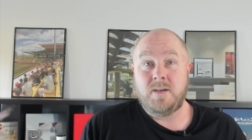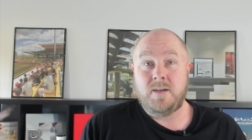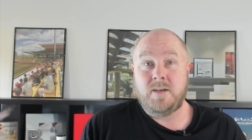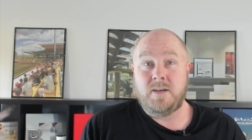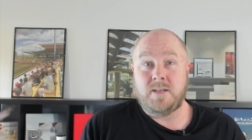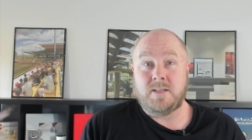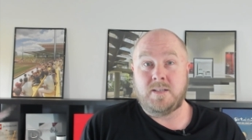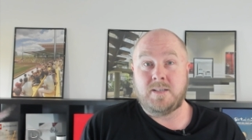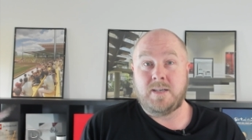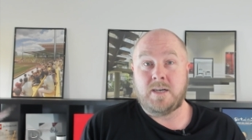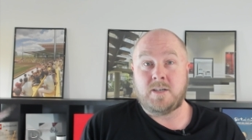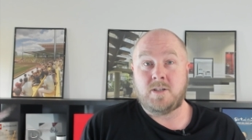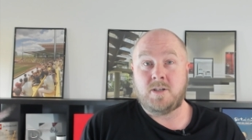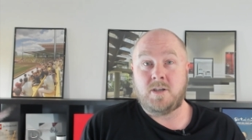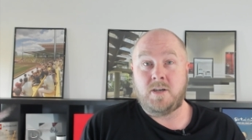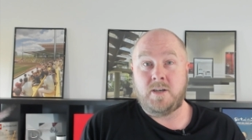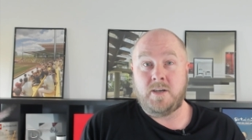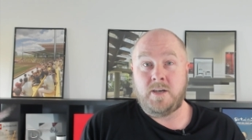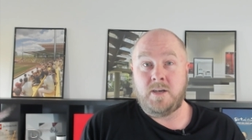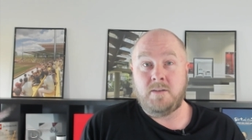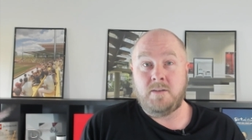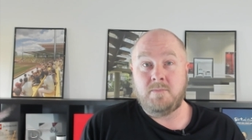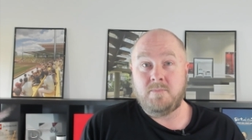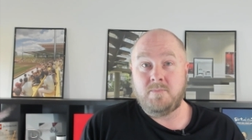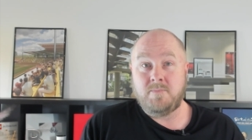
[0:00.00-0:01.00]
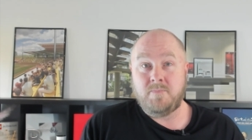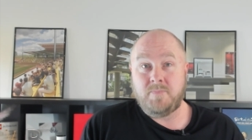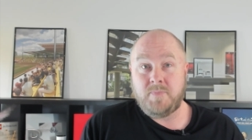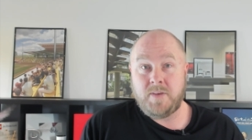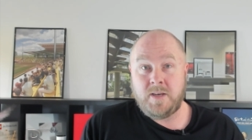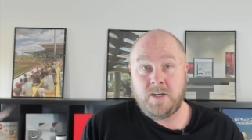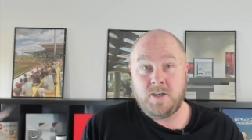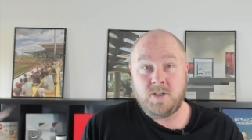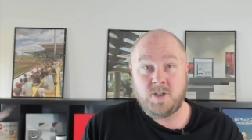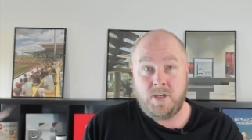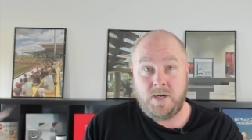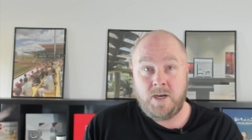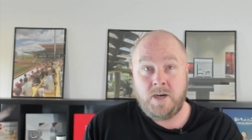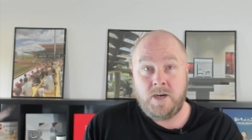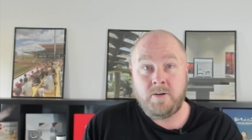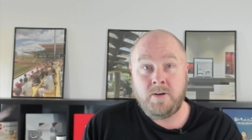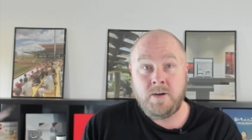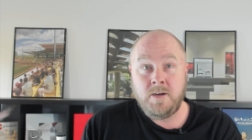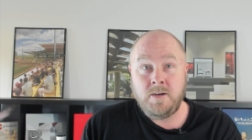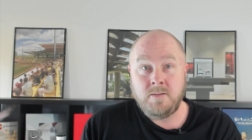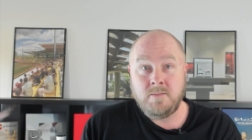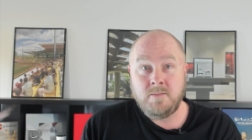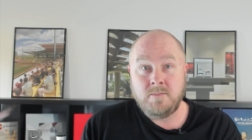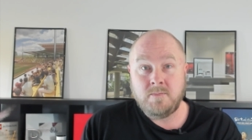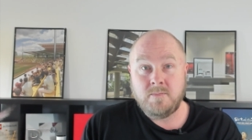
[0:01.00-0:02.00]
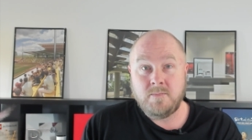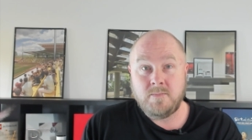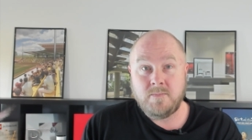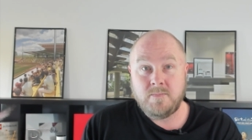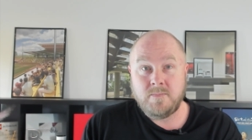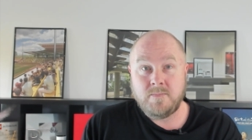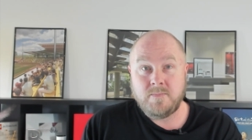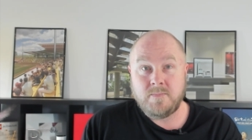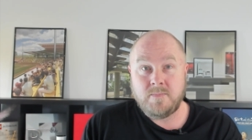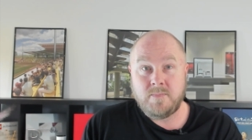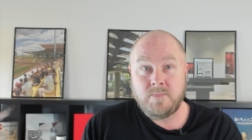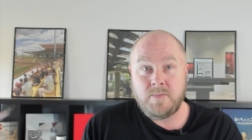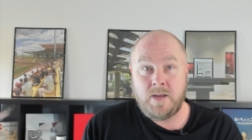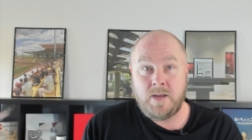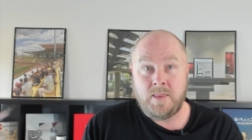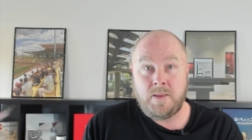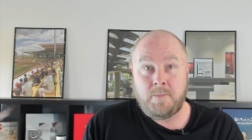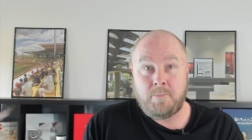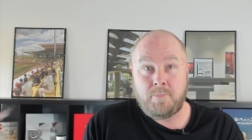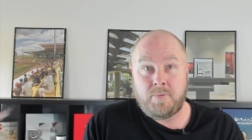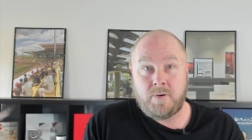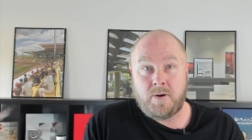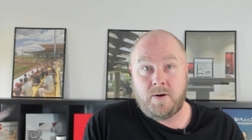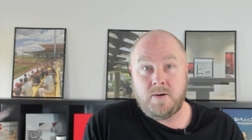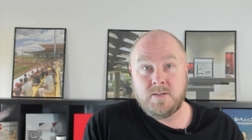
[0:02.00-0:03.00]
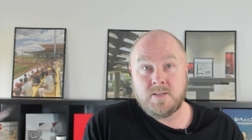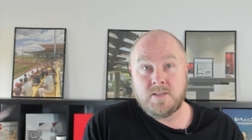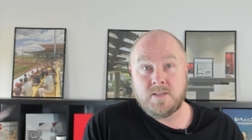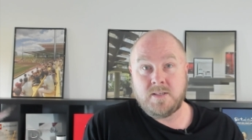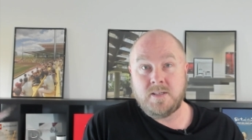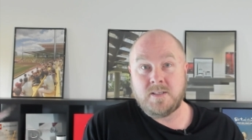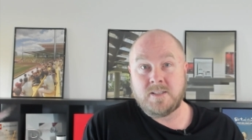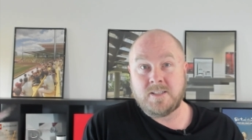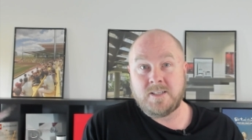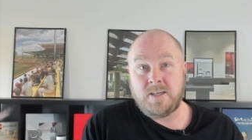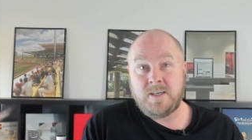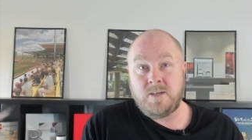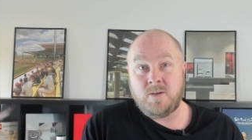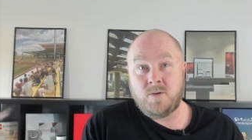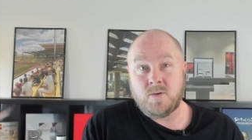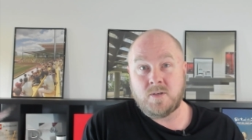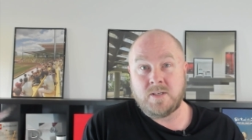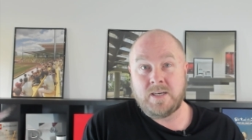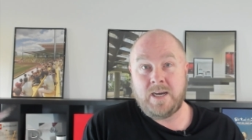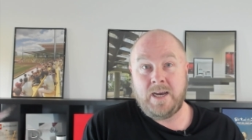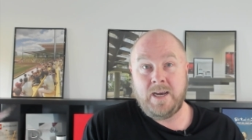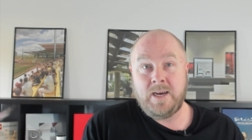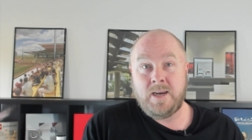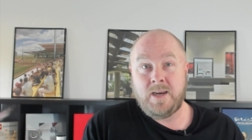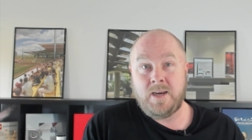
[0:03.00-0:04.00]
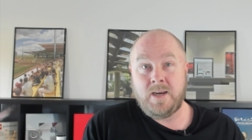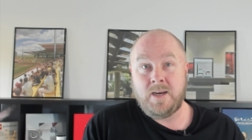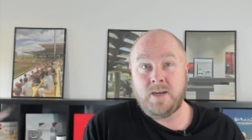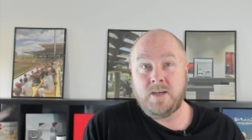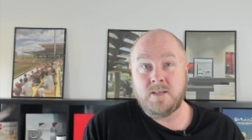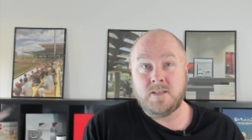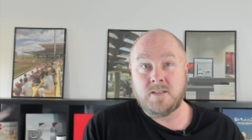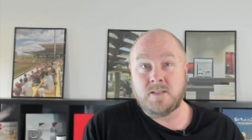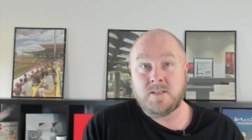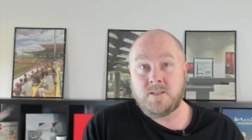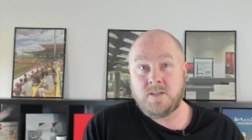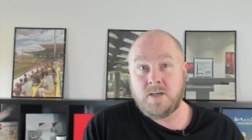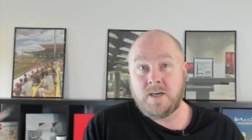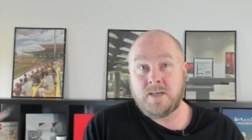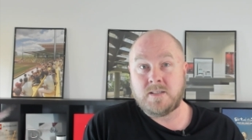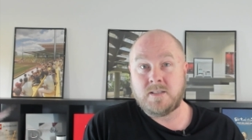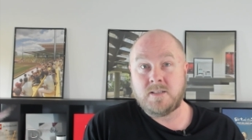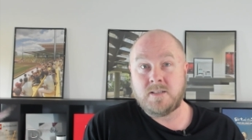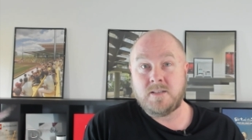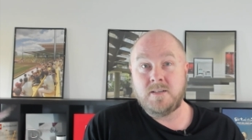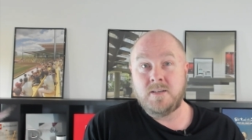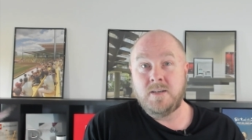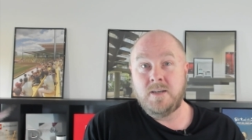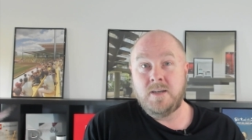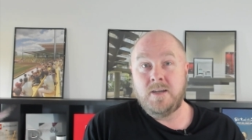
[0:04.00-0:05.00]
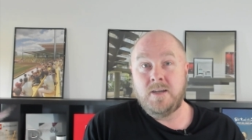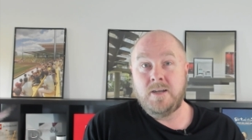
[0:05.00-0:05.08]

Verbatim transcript: It's actually engineering and the process that you're taking is just